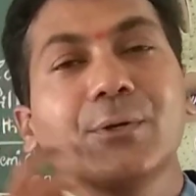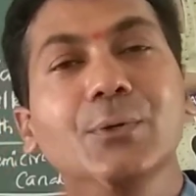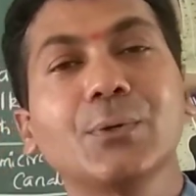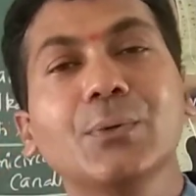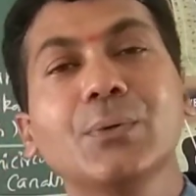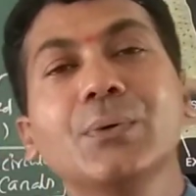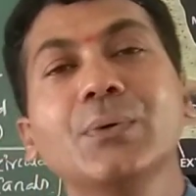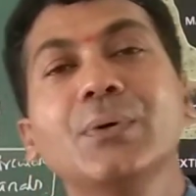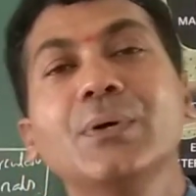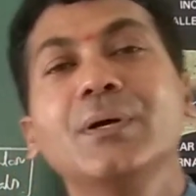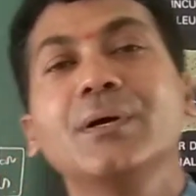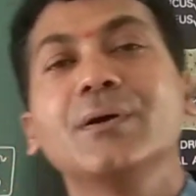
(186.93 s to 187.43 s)

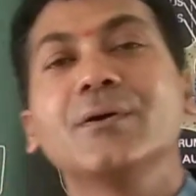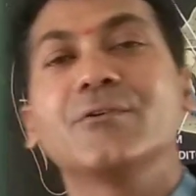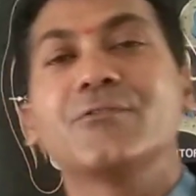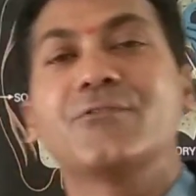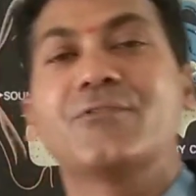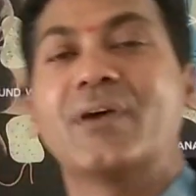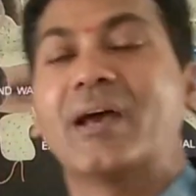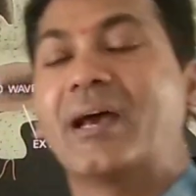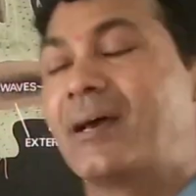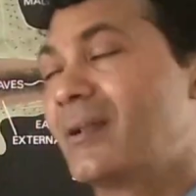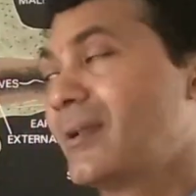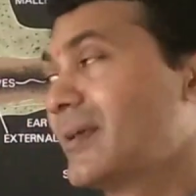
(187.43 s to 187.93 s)
to
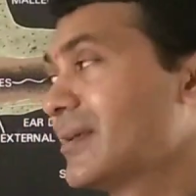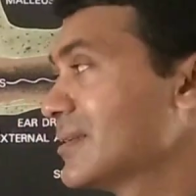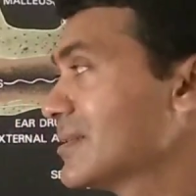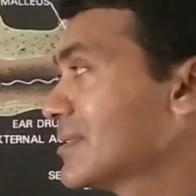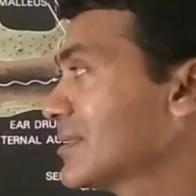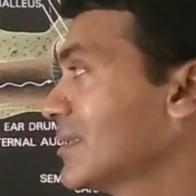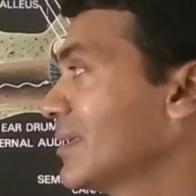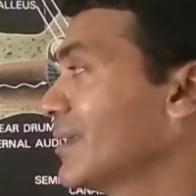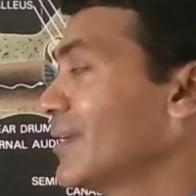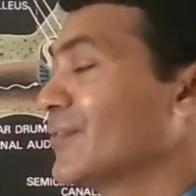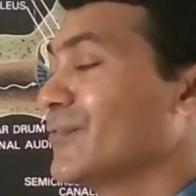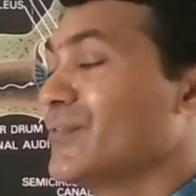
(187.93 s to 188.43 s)

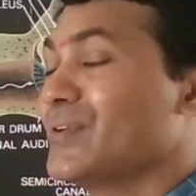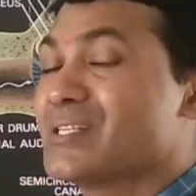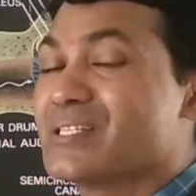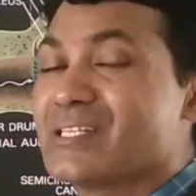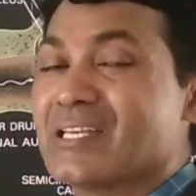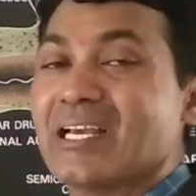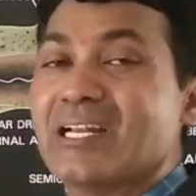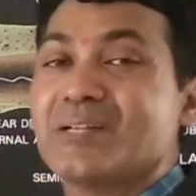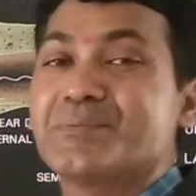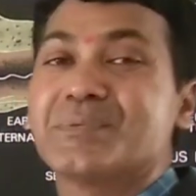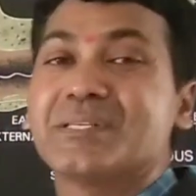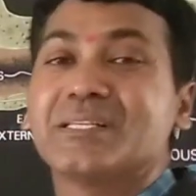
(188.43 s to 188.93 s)
pharynx, which
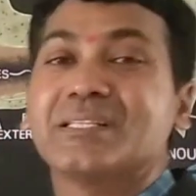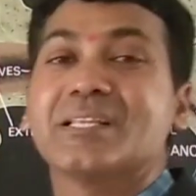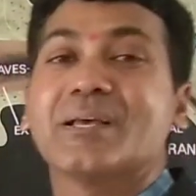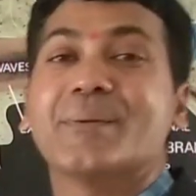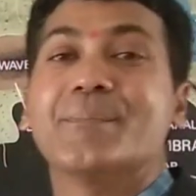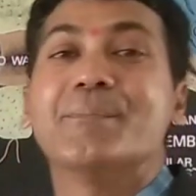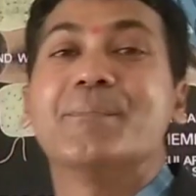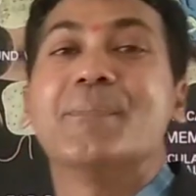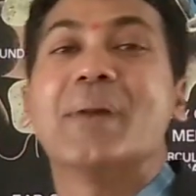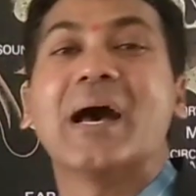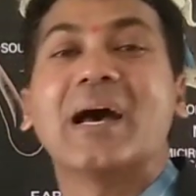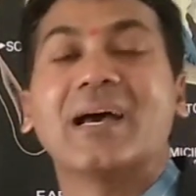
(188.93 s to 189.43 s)
helps in the
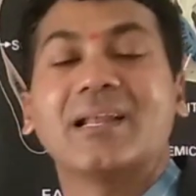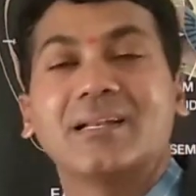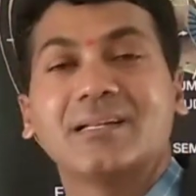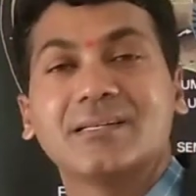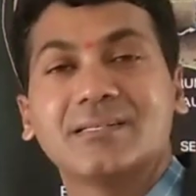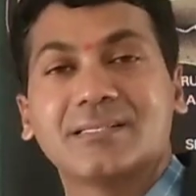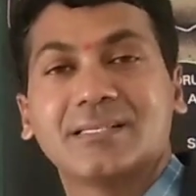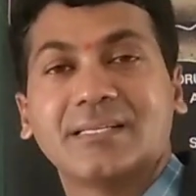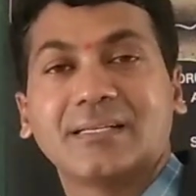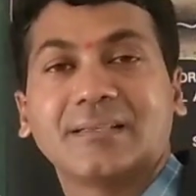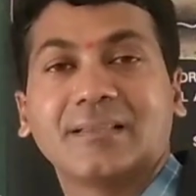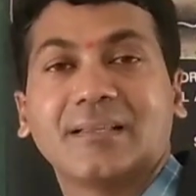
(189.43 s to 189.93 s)

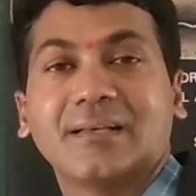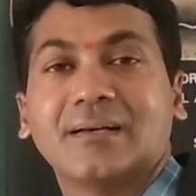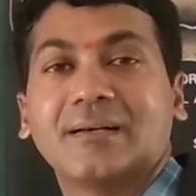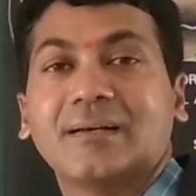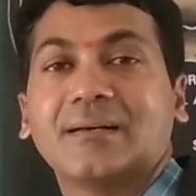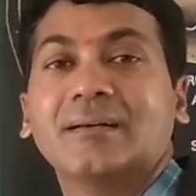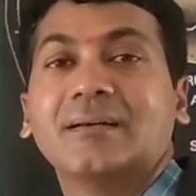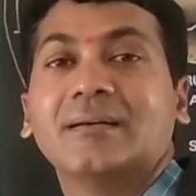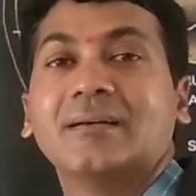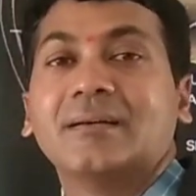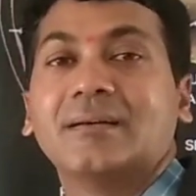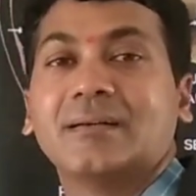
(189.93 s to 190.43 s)
balancing
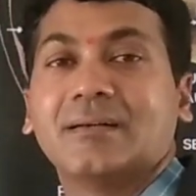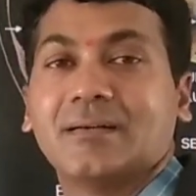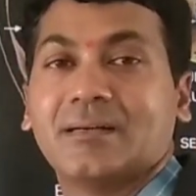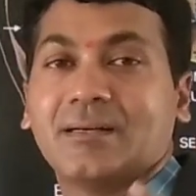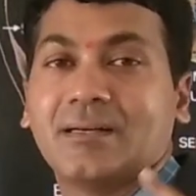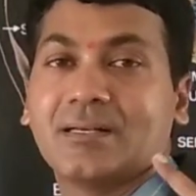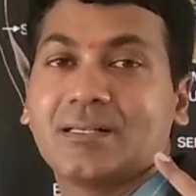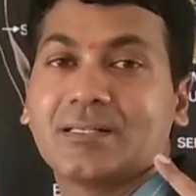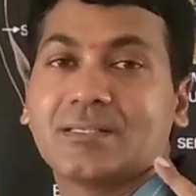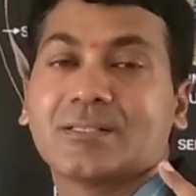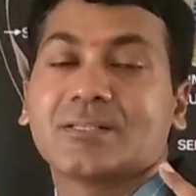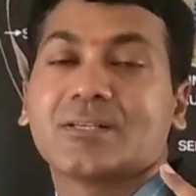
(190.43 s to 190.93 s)
the
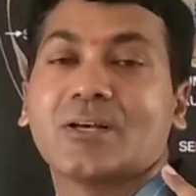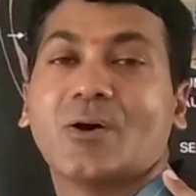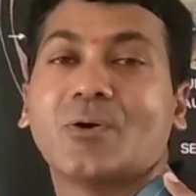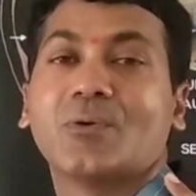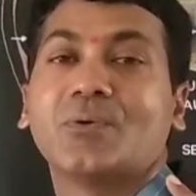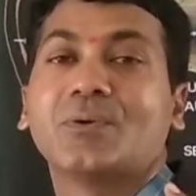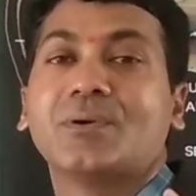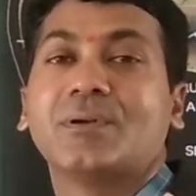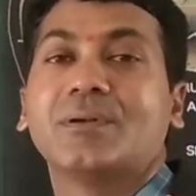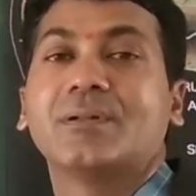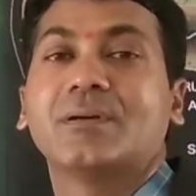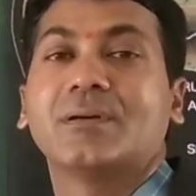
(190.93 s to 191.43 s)

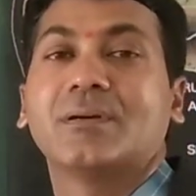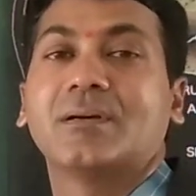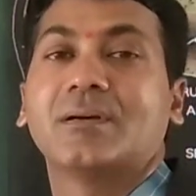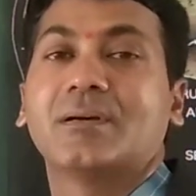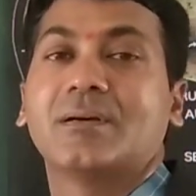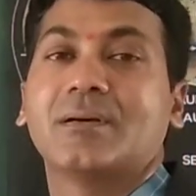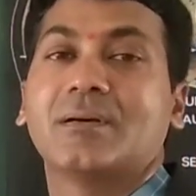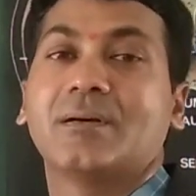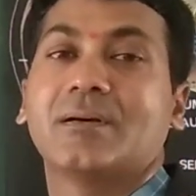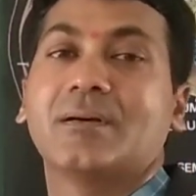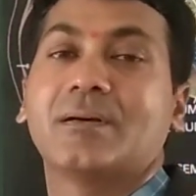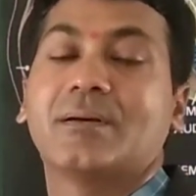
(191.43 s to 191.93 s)
sound,
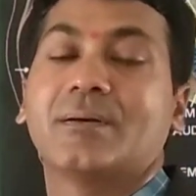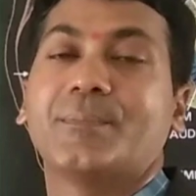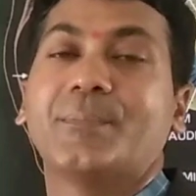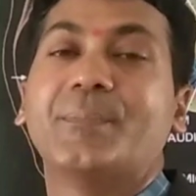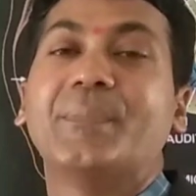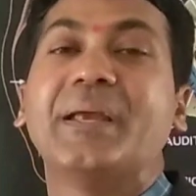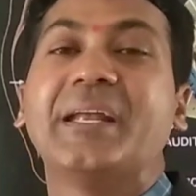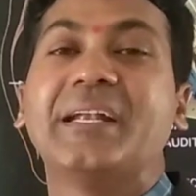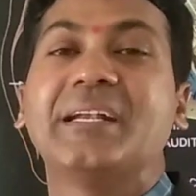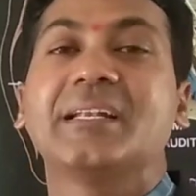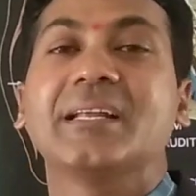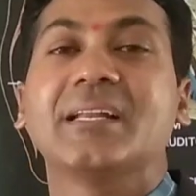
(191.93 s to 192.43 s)

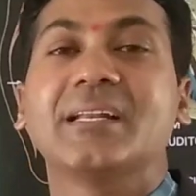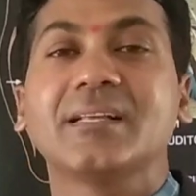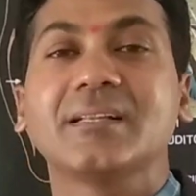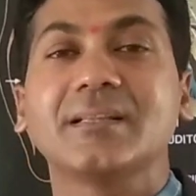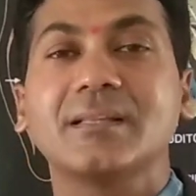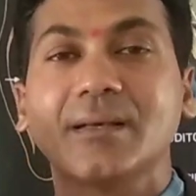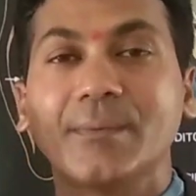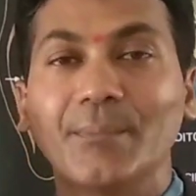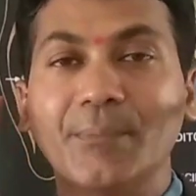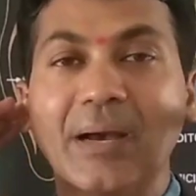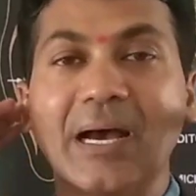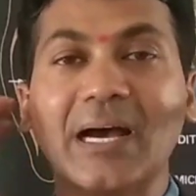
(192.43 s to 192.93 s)
maintaining
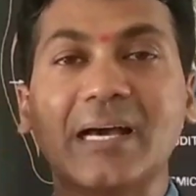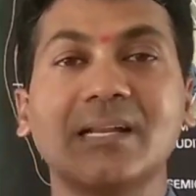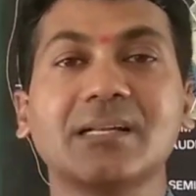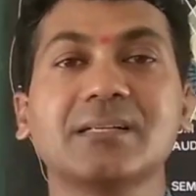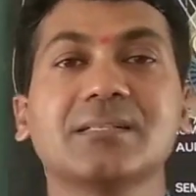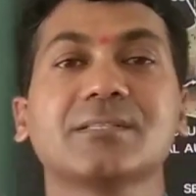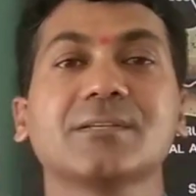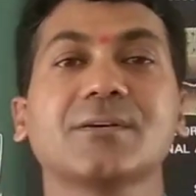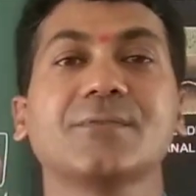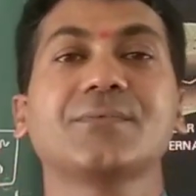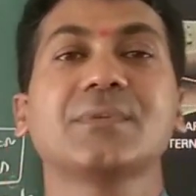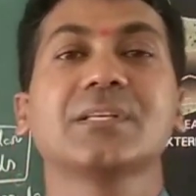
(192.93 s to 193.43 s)
the
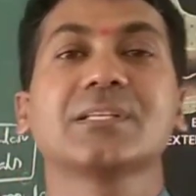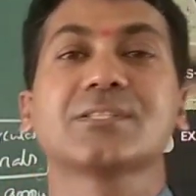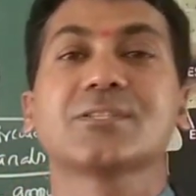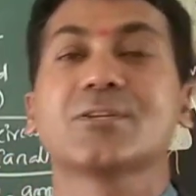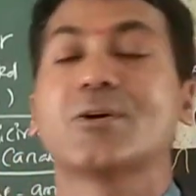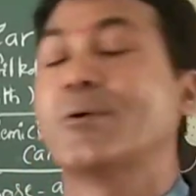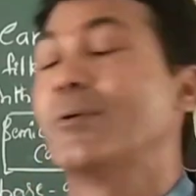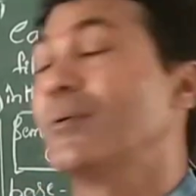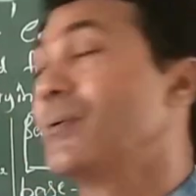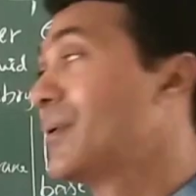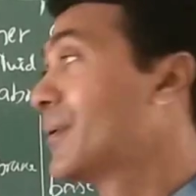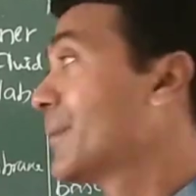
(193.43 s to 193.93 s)
balance of the
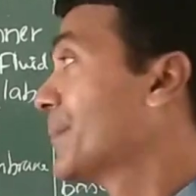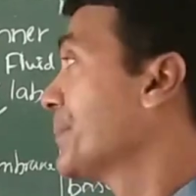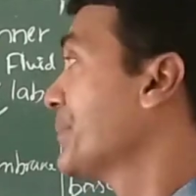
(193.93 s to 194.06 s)
sound.